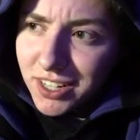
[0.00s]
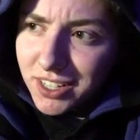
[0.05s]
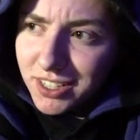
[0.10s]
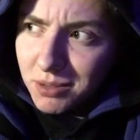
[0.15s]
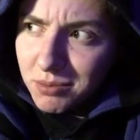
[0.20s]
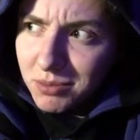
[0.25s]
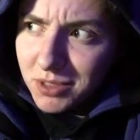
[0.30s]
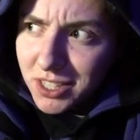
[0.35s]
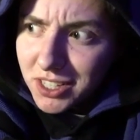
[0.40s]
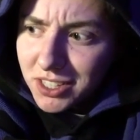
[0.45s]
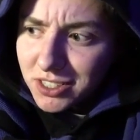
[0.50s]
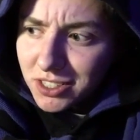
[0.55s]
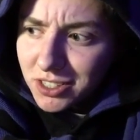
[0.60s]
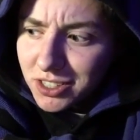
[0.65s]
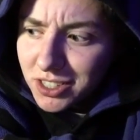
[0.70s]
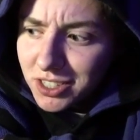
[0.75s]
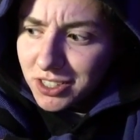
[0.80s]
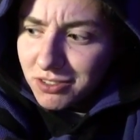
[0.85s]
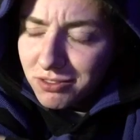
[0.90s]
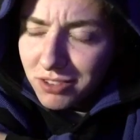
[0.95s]
Some things
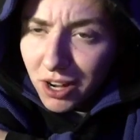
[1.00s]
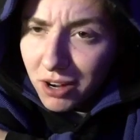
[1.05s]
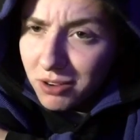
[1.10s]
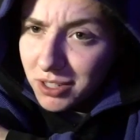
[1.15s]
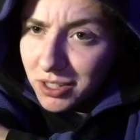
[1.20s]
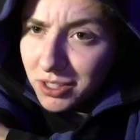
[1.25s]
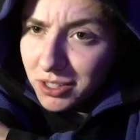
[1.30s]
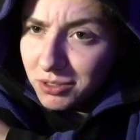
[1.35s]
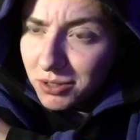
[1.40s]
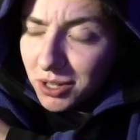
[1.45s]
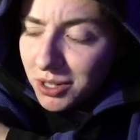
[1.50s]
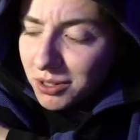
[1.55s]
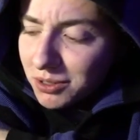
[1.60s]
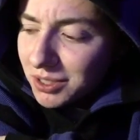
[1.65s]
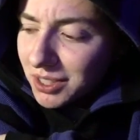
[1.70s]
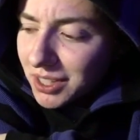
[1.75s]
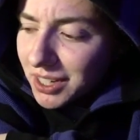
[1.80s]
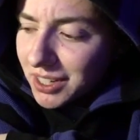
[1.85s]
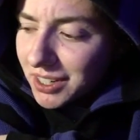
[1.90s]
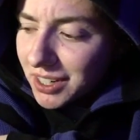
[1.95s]
are just found on the
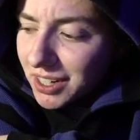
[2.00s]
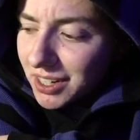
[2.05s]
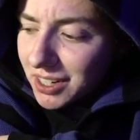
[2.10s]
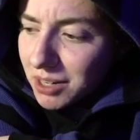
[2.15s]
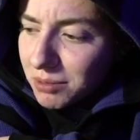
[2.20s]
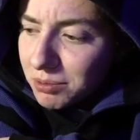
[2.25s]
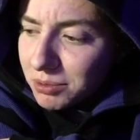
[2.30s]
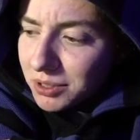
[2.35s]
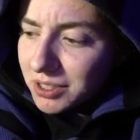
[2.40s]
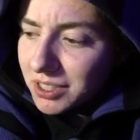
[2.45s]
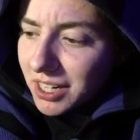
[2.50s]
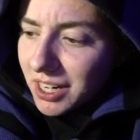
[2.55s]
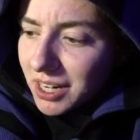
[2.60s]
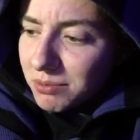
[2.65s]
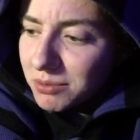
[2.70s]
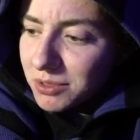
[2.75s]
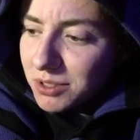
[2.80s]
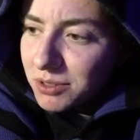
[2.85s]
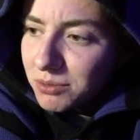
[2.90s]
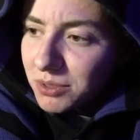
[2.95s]
road. Like a couple of
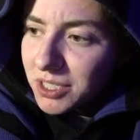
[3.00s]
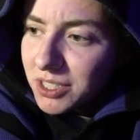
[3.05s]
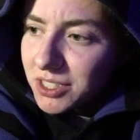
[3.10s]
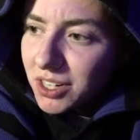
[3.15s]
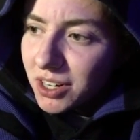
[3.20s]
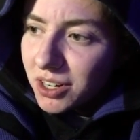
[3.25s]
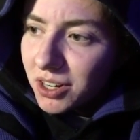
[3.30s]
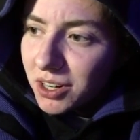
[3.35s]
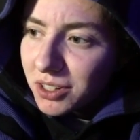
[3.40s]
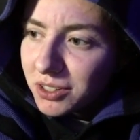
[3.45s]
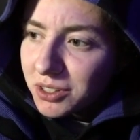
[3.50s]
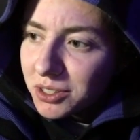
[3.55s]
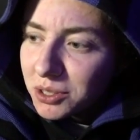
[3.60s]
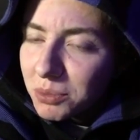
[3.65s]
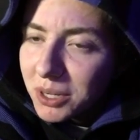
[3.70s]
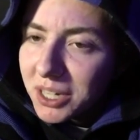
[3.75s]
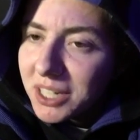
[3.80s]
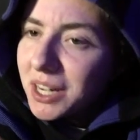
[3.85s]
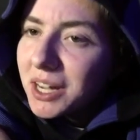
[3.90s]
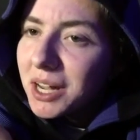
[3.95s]
times we saw Hollow
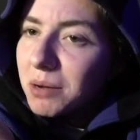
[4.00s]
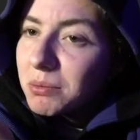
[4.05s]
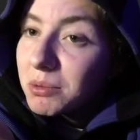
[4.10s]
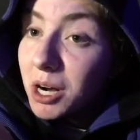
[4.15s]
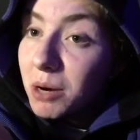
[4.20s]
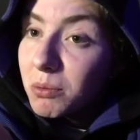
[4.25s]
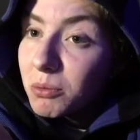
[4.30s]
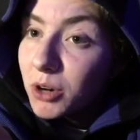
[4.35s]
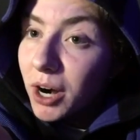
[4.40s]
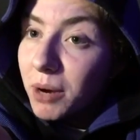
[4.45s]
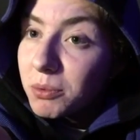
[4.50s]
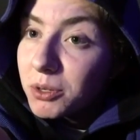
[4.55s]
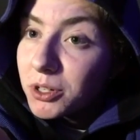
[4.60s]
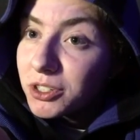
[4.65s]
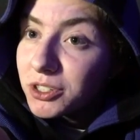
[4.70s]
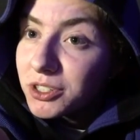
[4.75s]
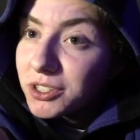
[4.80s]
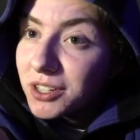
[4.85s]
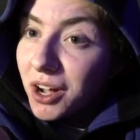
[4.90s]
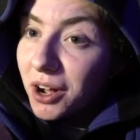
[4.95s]
picking up gum
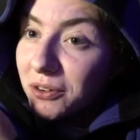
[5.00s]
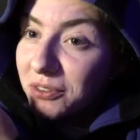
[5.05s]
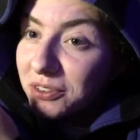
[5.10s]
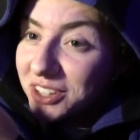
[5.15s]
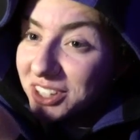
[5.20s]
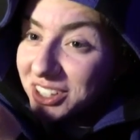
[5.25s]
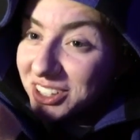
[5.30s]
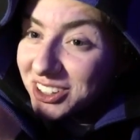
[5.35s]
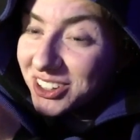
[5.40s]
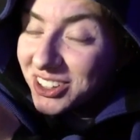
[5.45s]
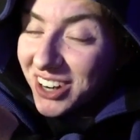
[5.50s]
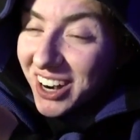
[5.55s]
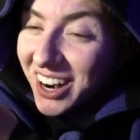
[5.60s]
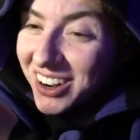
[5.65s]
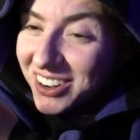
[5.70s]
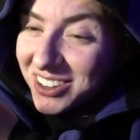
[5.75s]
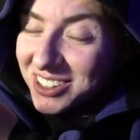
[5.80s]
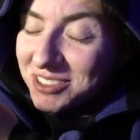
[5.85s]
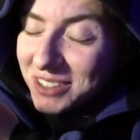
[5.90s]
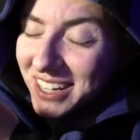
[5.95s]
wrappers off the
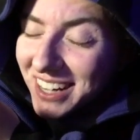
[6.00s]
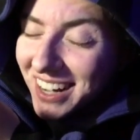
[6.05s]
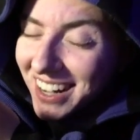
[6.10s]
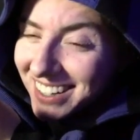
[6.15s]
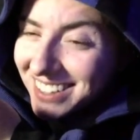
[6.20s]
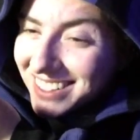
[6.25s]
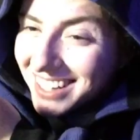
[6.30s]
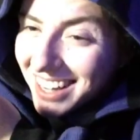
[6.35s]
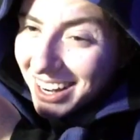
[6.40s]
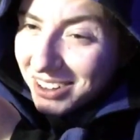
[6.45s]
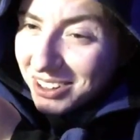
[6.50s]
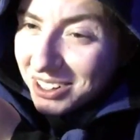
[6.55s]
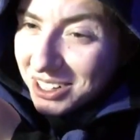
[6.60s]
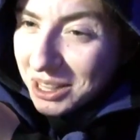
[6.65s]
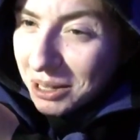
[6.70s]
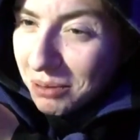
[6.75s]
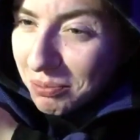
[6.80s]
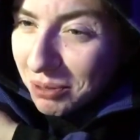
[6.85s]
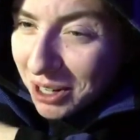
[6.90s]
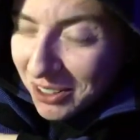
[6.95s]
ground because they were
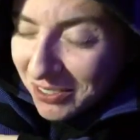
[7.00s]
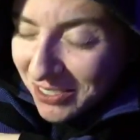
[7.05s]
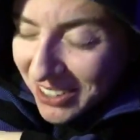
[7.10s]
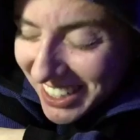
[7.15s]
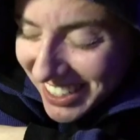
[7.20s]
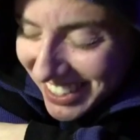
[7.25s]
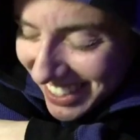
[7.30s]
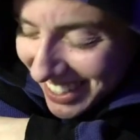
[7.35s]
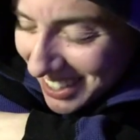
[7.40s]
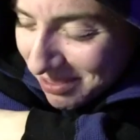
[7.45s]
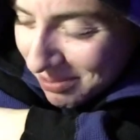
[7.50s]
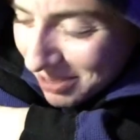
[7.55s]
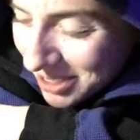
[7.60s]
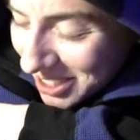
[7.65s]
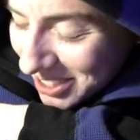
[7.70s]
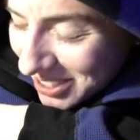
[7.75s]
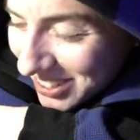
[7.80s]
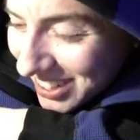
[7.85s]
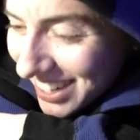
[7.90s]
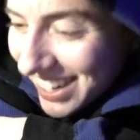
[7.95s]
the perfect shade of
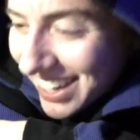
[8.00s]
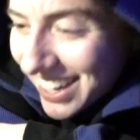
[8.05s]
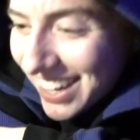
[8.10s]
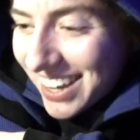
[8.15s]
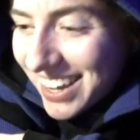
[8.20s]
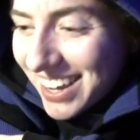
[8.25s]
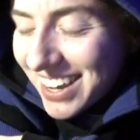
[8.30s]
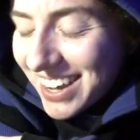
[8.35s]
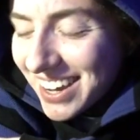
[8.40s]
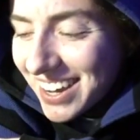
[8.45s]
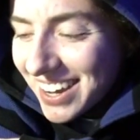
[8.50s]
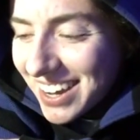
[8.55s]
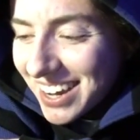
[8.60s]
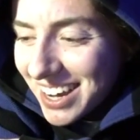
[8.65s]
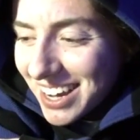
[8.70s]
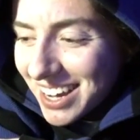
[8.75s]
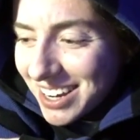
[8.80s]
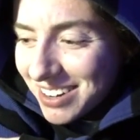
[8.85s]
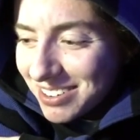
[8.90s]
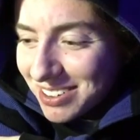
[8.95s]
blue.
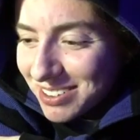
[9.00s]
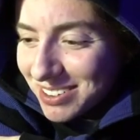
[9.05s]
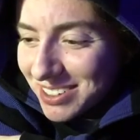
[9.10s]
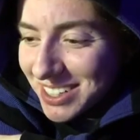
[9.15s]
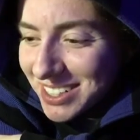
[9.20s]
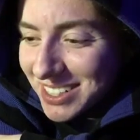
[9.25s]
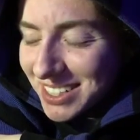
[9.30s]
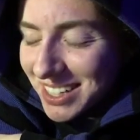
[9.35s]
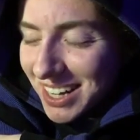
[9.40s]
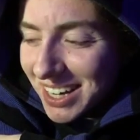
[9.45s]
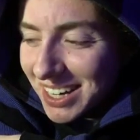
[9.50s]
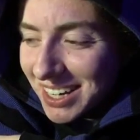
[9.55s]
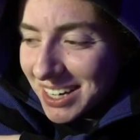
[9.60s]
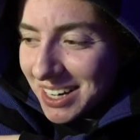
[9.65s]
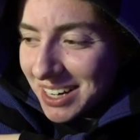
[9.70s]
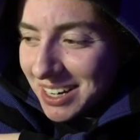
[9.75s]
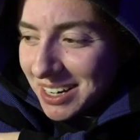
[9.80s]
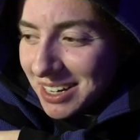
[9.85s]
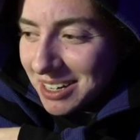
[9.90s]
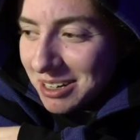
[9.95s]
And we were just
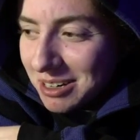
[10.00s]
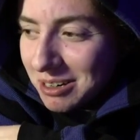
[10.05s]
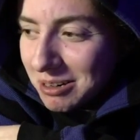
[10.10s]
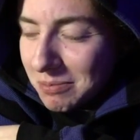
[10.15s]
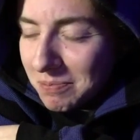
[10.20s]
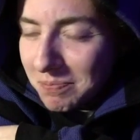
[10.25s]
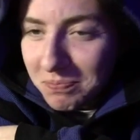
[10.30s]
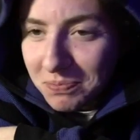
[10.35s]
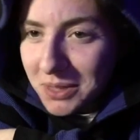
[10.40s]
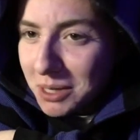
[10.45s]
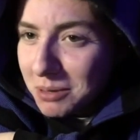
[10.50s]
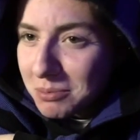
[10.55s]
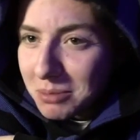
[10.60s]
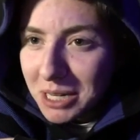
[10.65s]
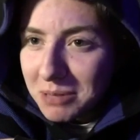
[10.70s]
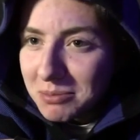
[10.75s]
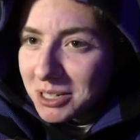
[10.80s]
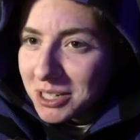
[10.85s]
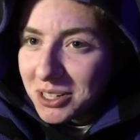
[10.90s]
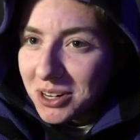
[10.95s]
like,
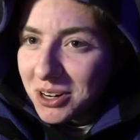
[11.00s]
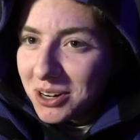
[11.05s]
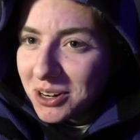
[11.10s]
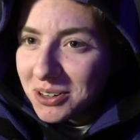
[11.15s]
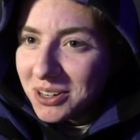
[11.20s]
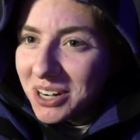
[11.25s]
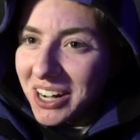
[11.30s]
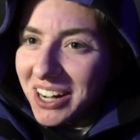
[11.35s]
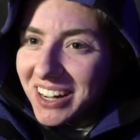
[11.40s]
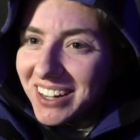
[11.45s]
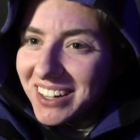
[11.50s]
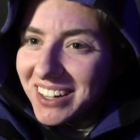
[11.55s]
baby, no.